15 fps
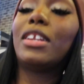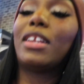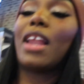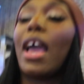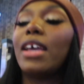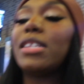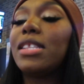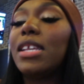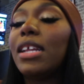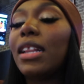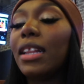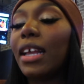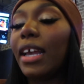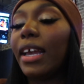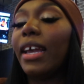nice
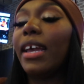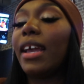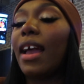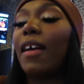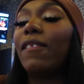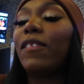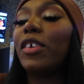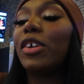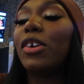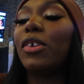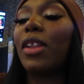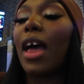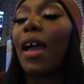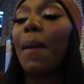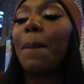and lit. I feel
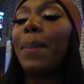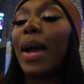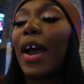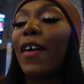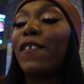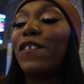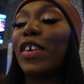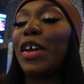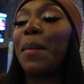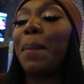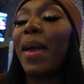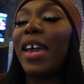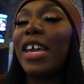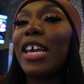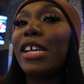like perfect.
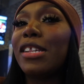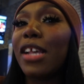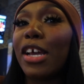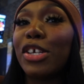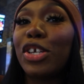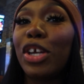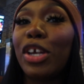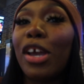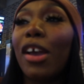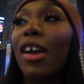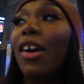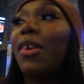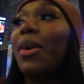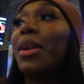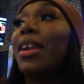Pinky says she could
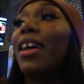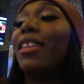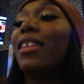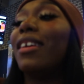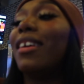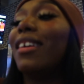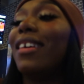go another